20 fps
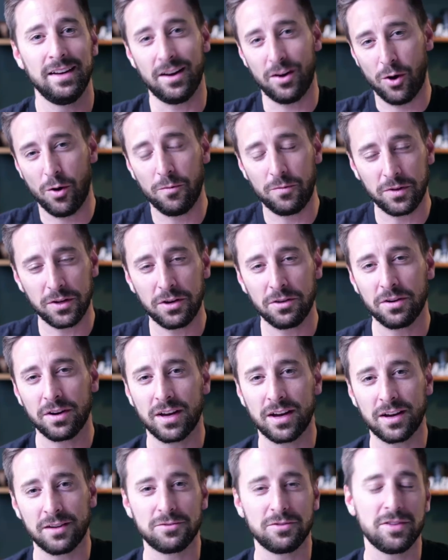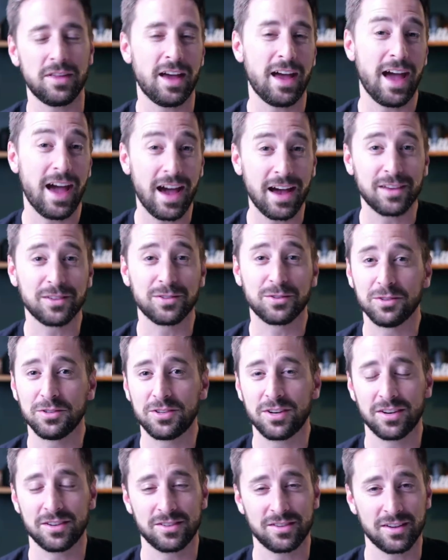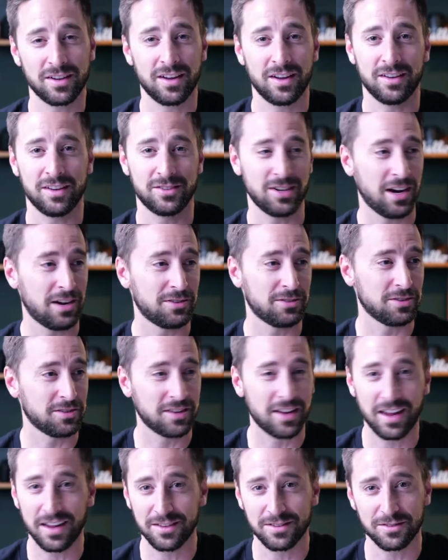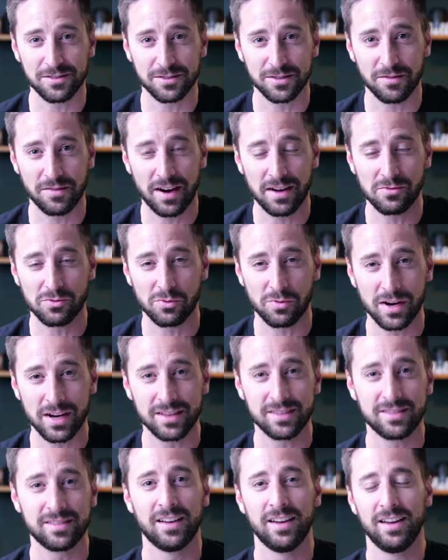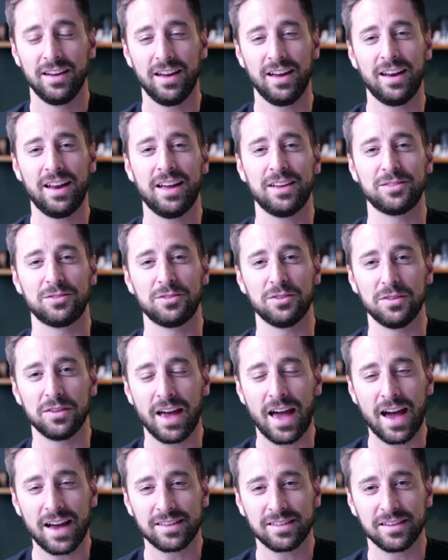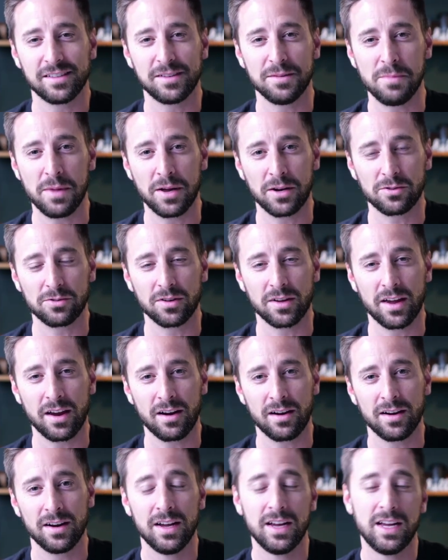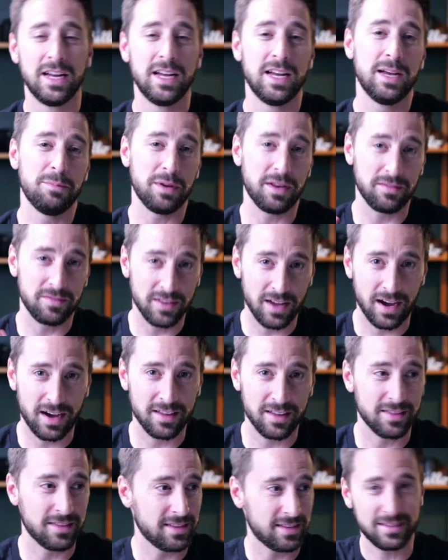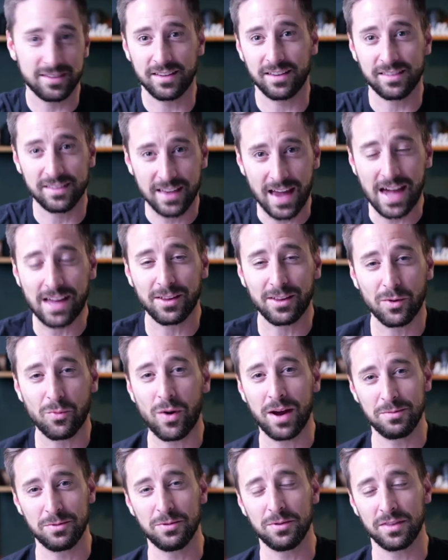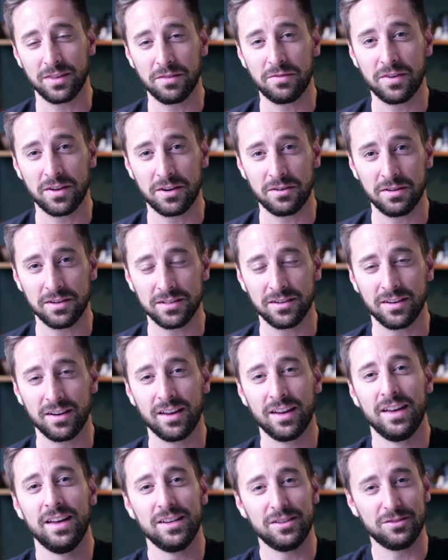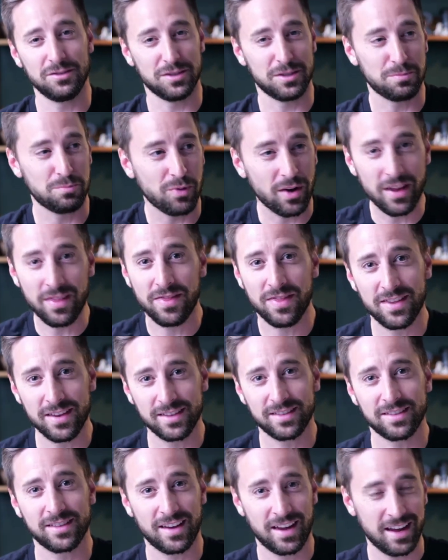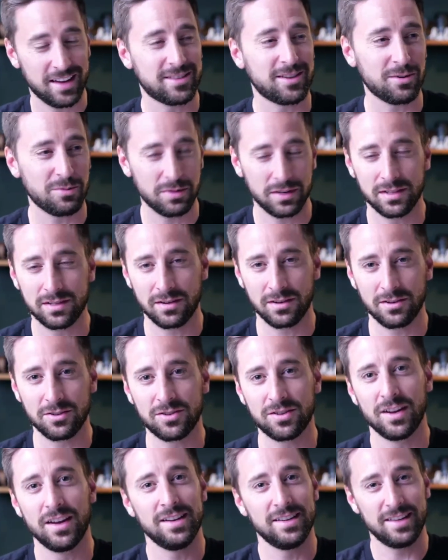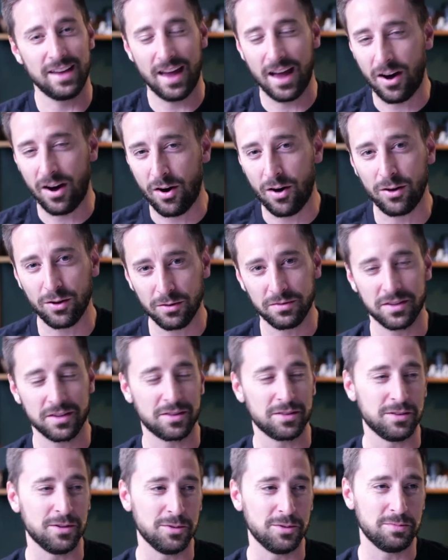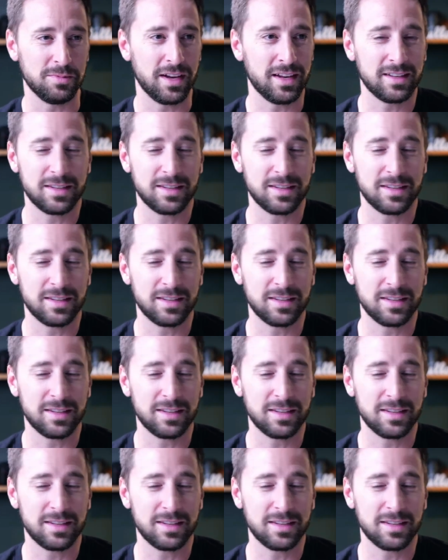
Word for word: Now, hopefully, you're in a country that has good uh, childhood cancer survival rates and has good access to medical care. But if not, this is exactly why I'm doing the fundraiser to spread this cancer research to all over the globe